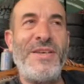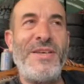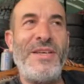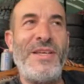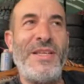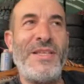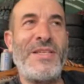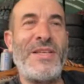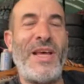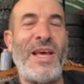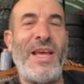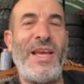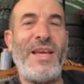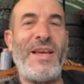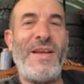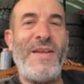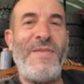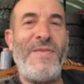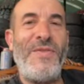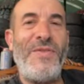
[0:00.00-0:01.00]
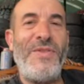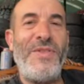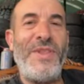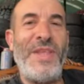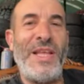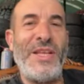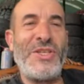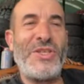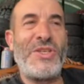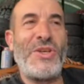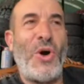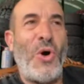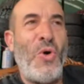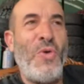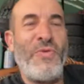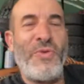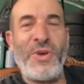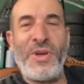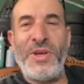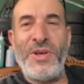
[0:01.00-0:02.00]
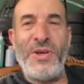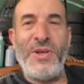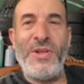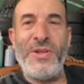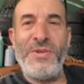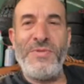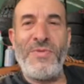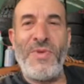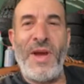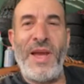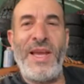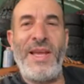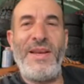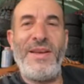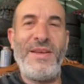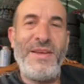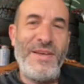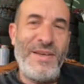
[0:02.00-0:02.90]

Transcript: it's like it's overkill, right?